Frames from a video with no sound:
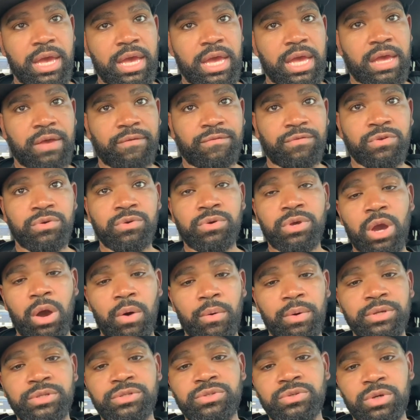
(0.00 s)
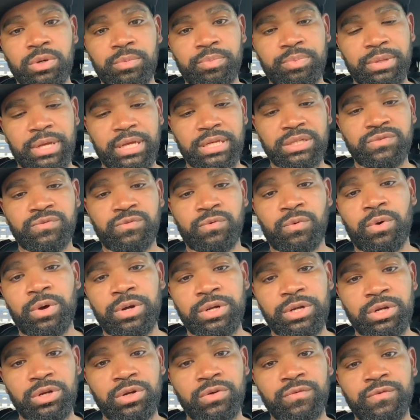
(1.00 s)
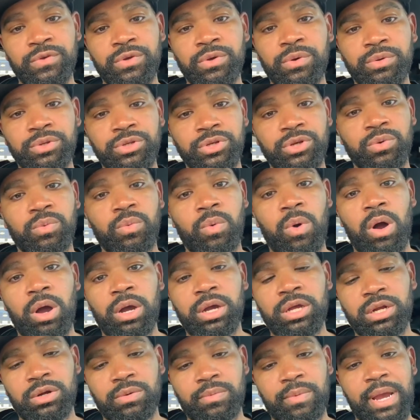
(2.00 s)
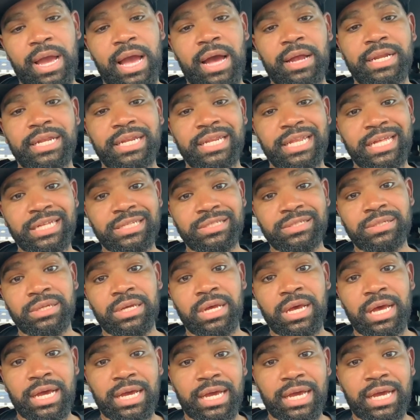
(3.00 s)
If you go into a place for an interview and you're walking around and it's